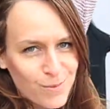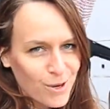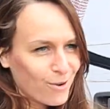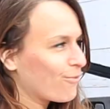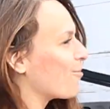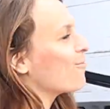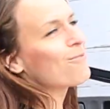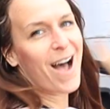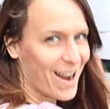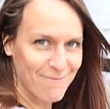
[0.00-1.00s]
beautiful
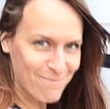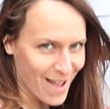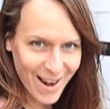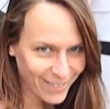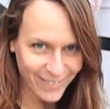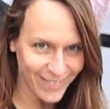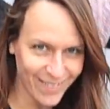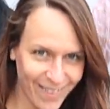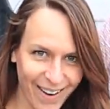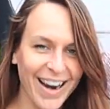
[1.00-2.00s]
white panel
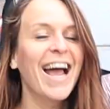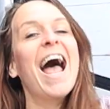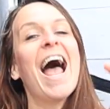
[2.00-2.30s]
door.